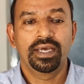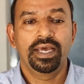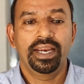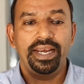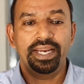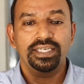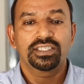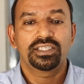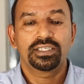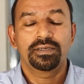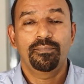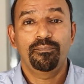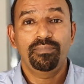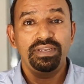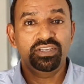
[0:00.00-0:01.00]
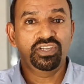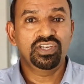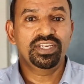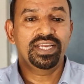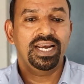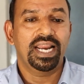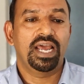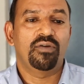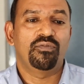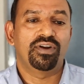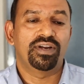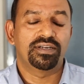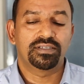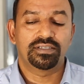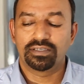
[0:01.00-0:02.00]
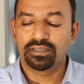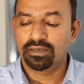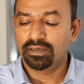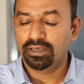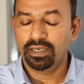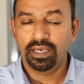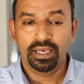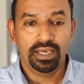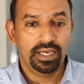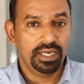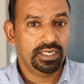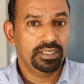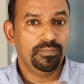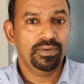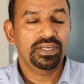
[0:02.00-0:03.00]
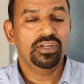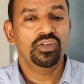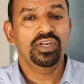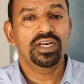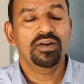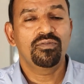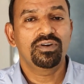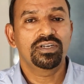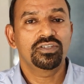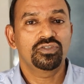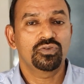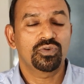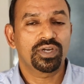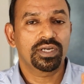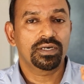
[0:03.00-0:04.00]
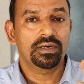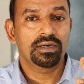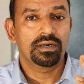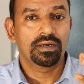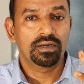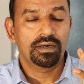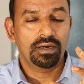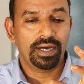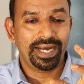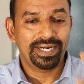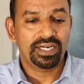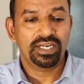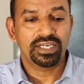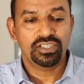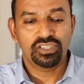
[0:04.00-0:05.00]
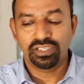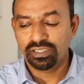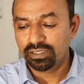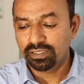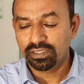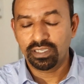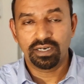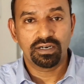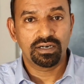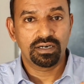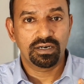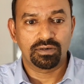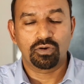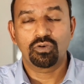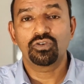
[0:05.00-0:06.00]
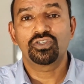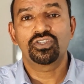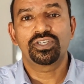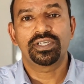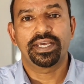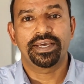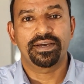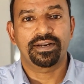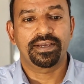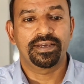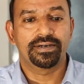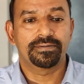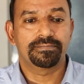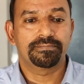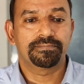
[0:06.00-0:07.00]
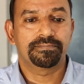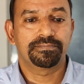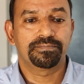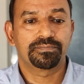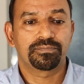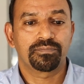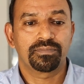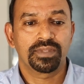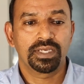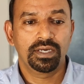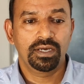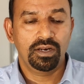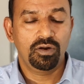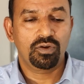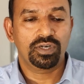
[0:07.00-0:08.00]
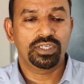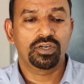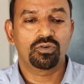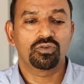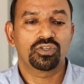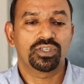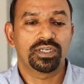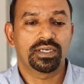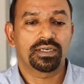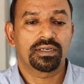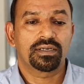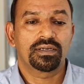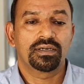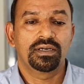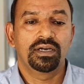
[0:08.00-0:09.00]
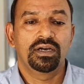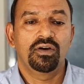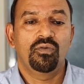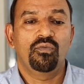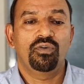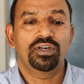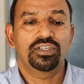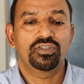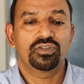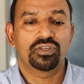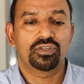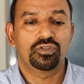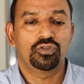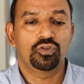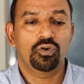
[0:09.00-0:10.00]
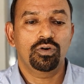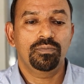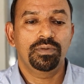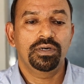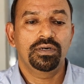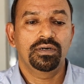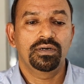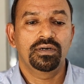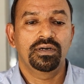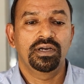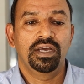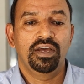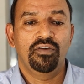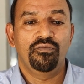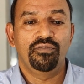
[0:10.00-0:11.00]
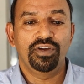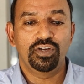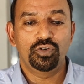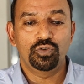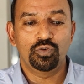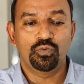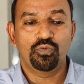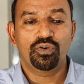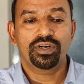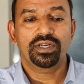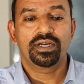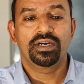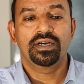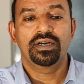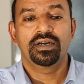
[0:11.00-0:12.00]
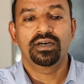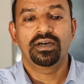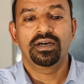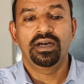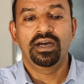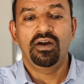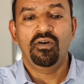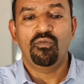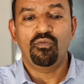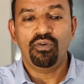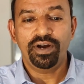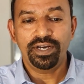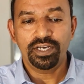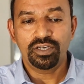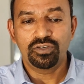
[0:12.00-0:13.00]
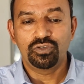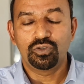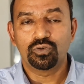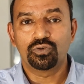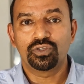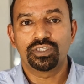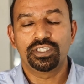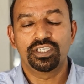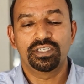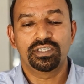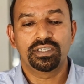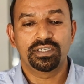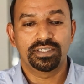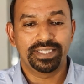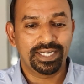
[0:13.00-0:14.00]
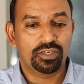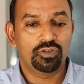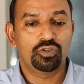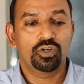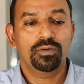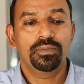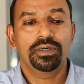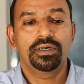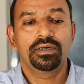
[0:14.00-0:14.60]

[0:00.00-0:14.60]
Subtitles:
Next, material evidence. In the material evidence, you can attach the questionnaire here. Look at the questionnaire. What's your job? Where do you work? Why did you choose that job?